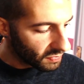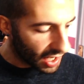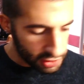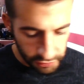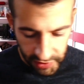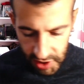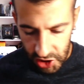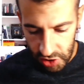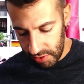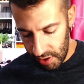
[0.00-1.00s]
And to
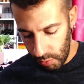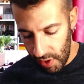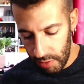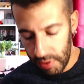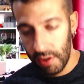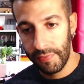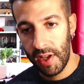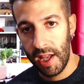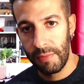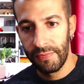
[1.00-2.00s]
finish, a well-beloved
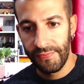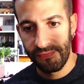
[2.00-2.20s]
game,